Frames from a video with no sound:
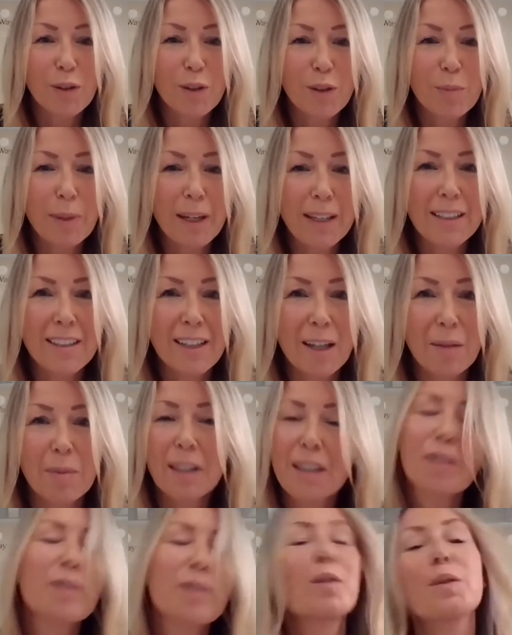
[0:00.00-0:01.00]
the
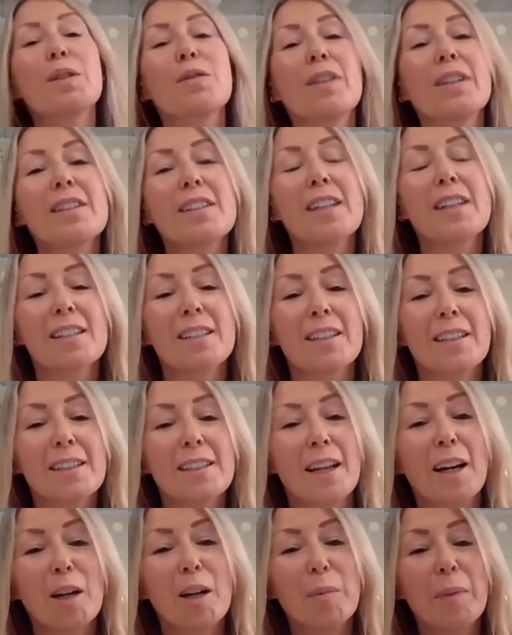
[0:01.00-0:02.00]
pandemic, which was fantastic
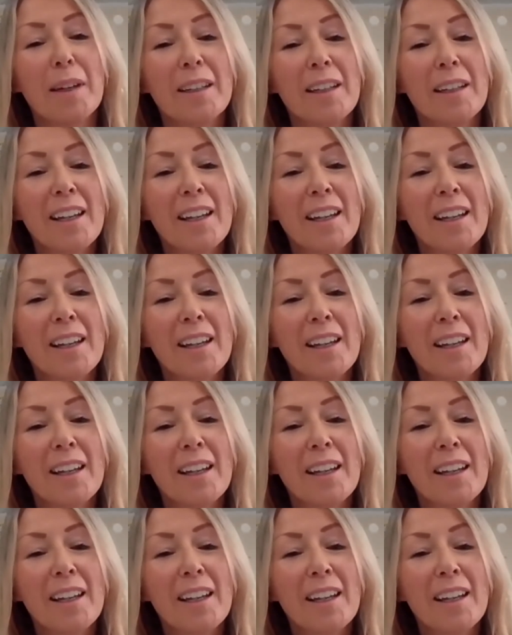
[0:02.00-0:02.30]
timing.